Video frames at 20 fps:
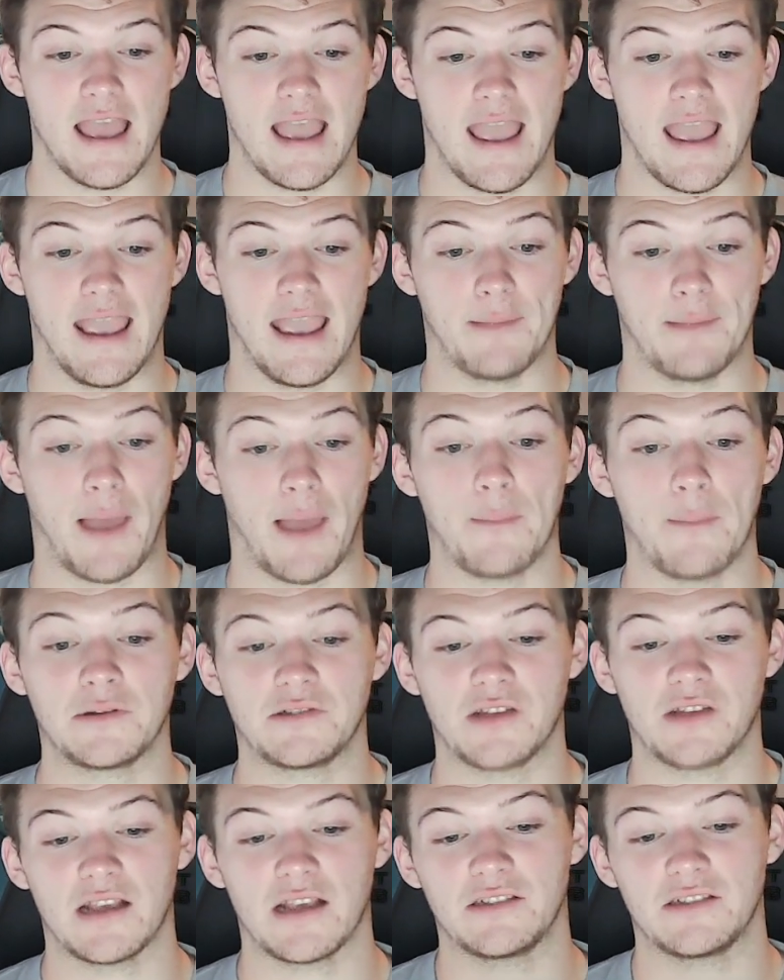and my
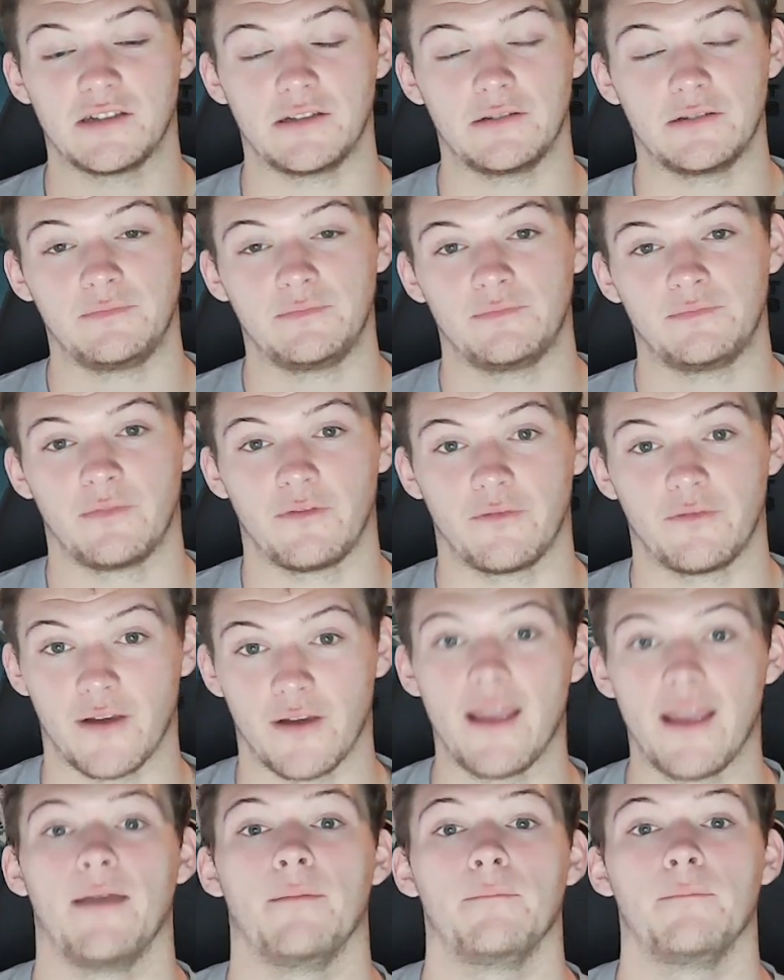projection for
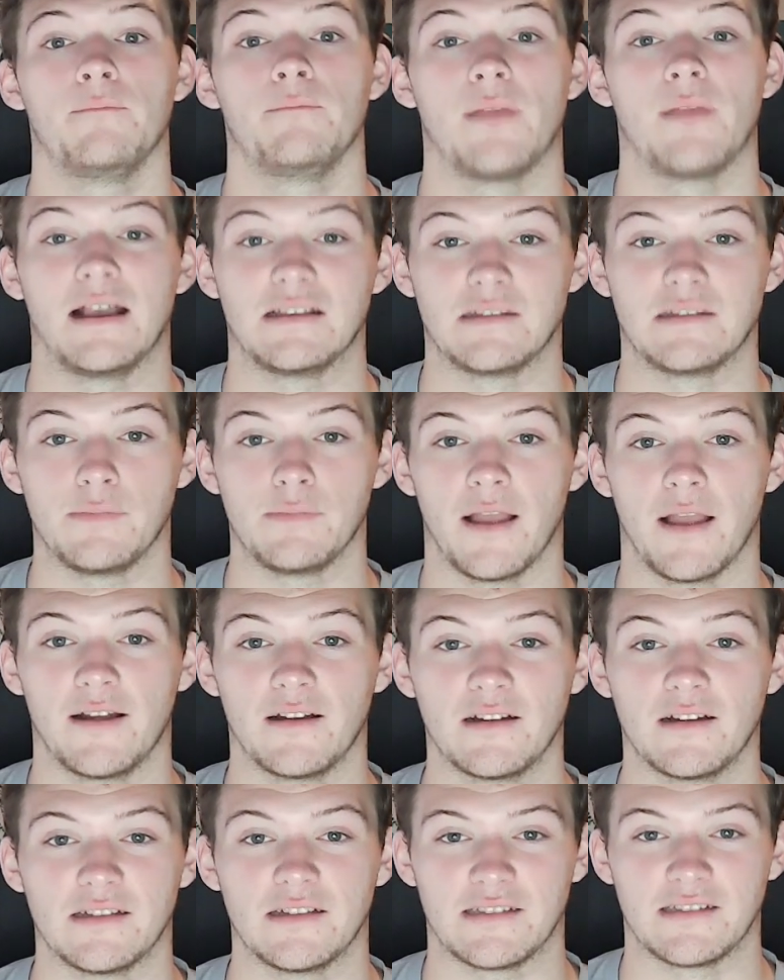him as a
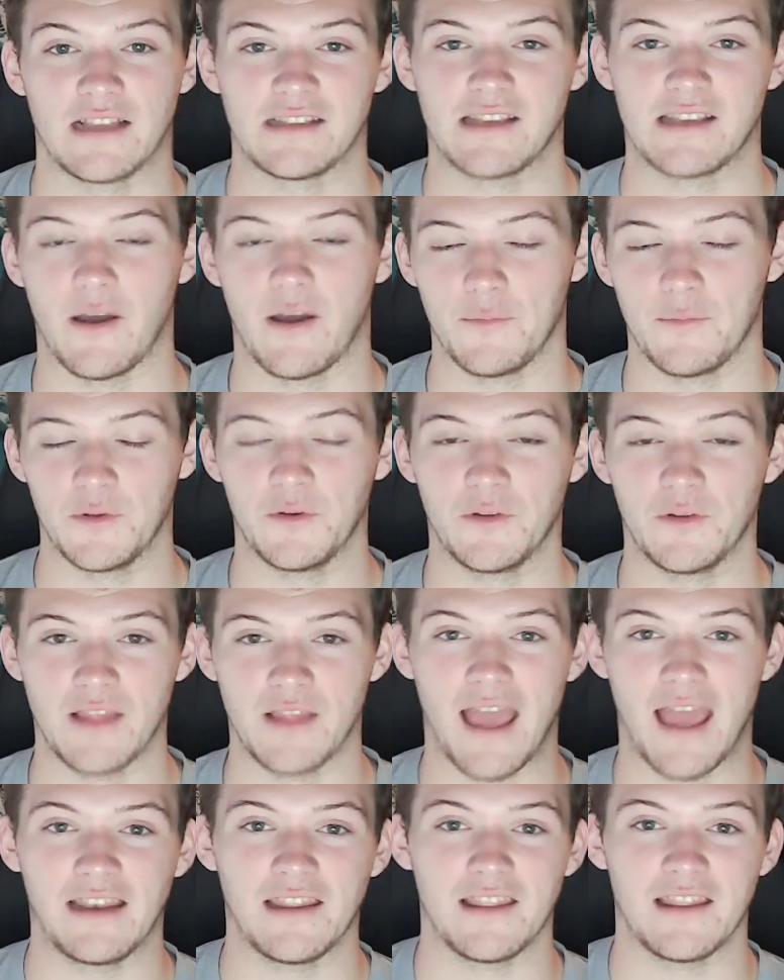player, because that's how I'm doing
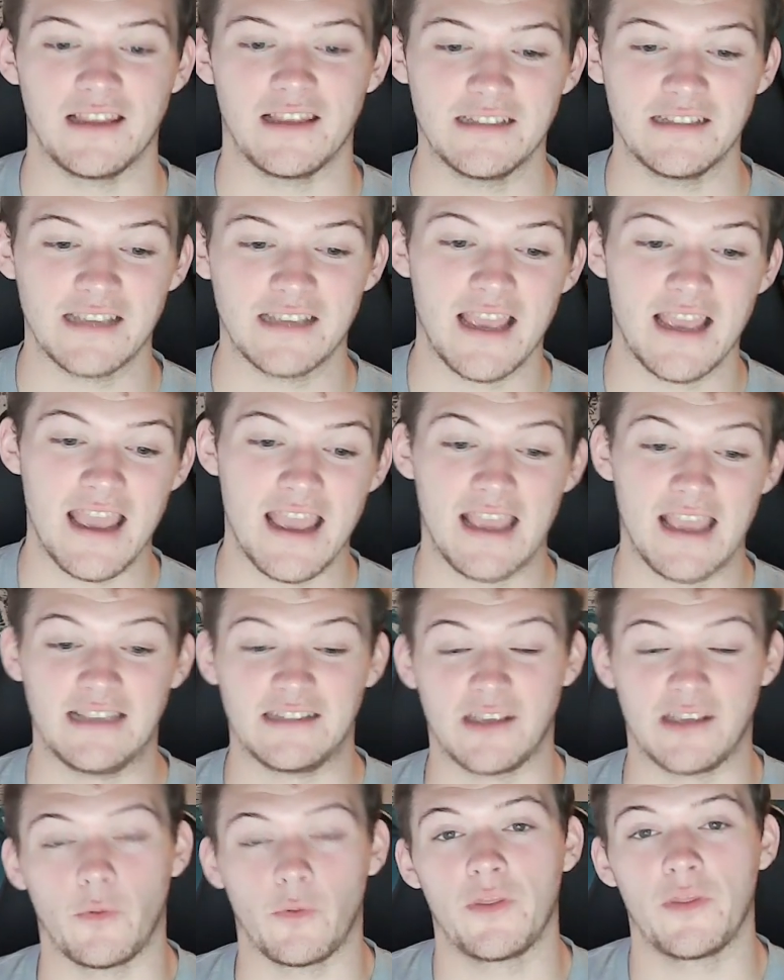the end of these,
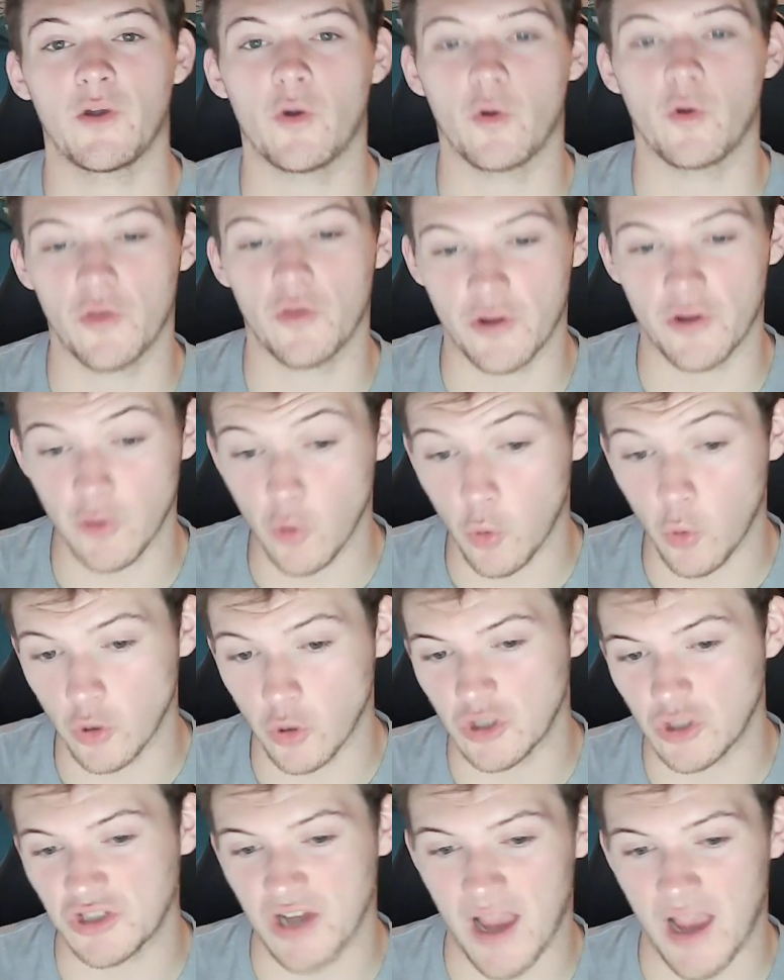he's going to win the third
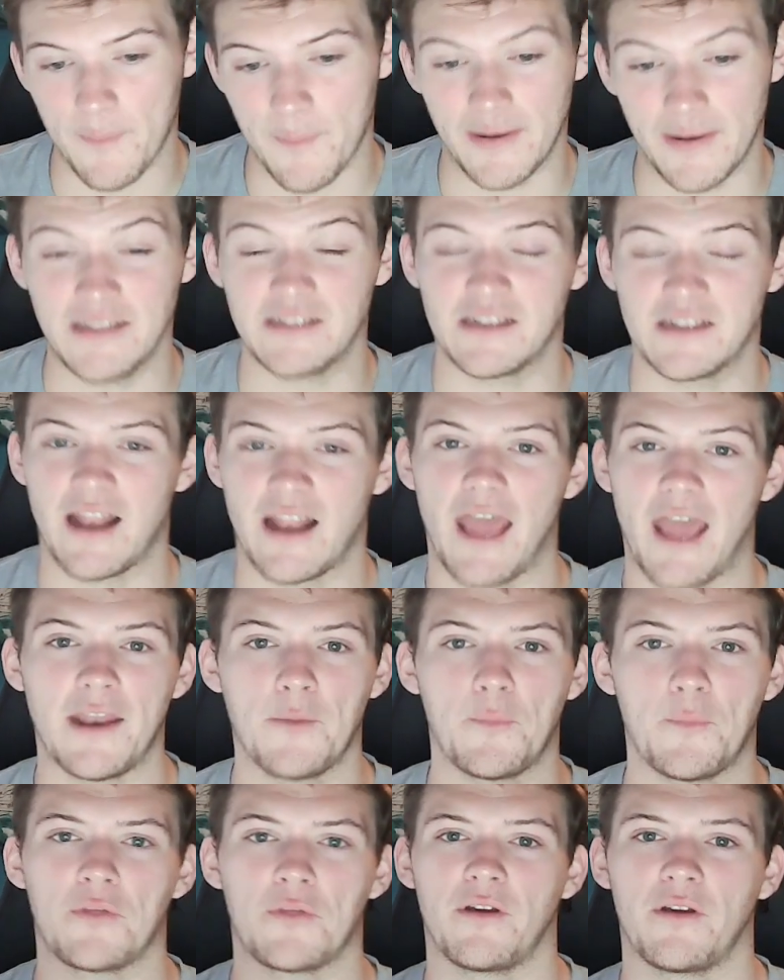corner job, and he's going to end
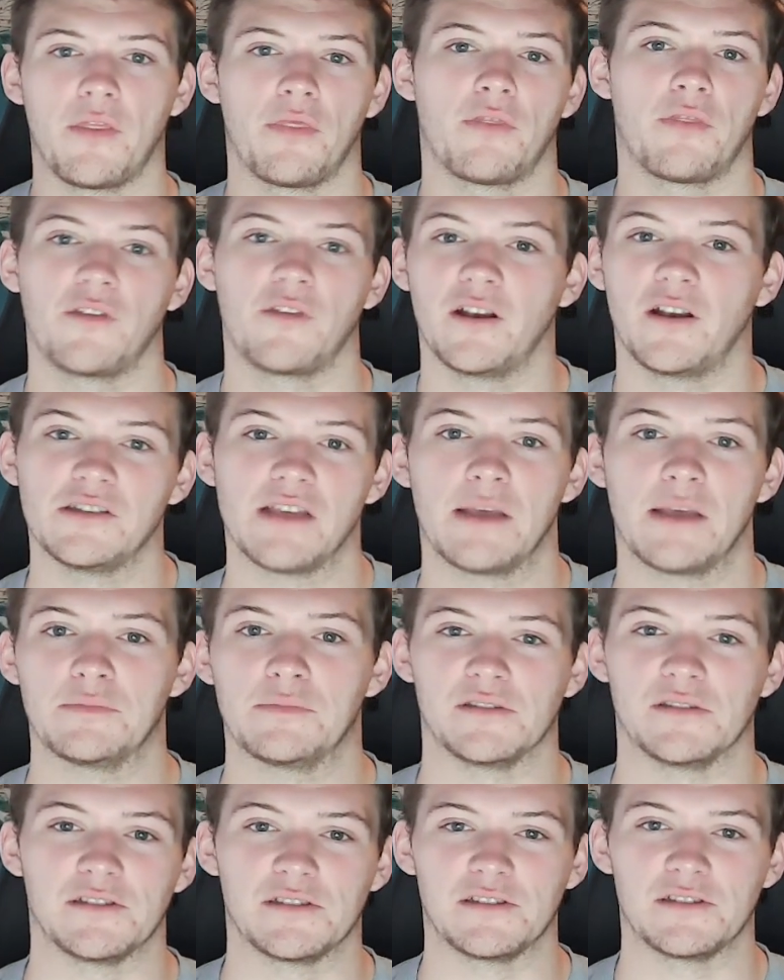up with around three
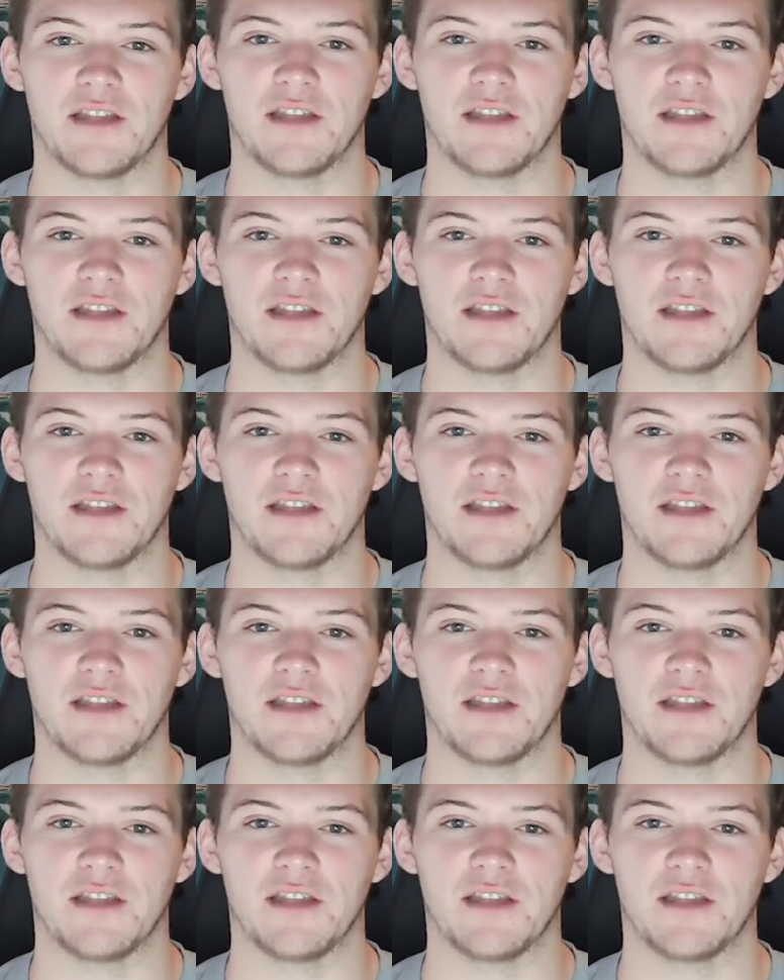interceptions.